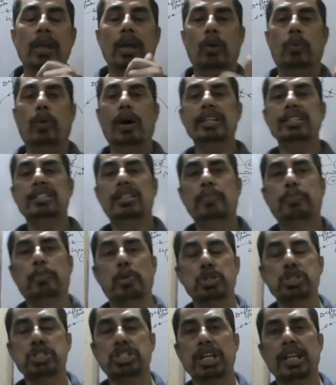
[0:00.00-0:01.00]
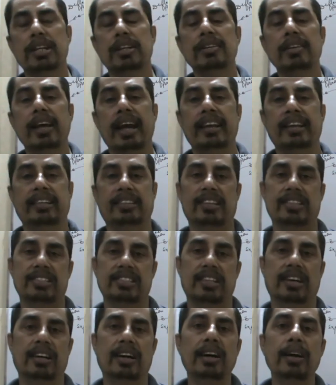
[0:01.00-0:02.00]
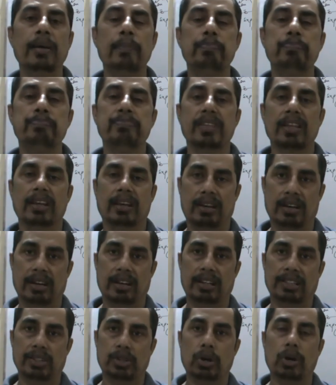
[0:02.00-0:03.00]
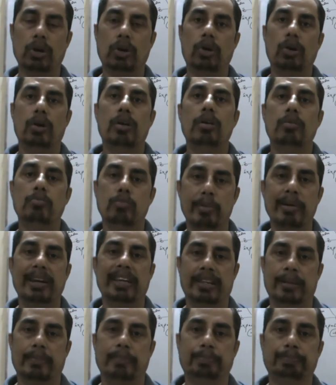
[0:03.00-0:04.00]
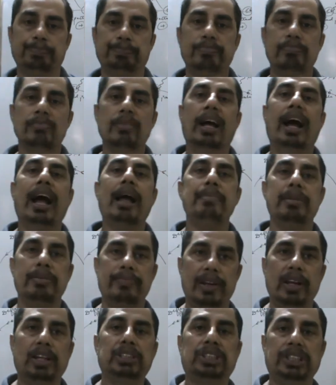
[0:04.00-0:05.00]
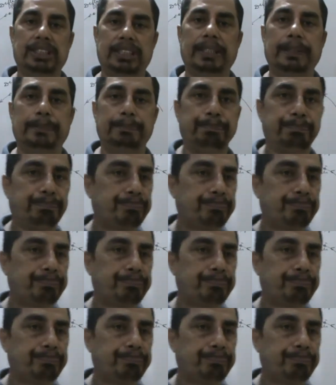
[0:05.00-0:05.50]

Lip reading: One is the position and other is the momentum, velocity.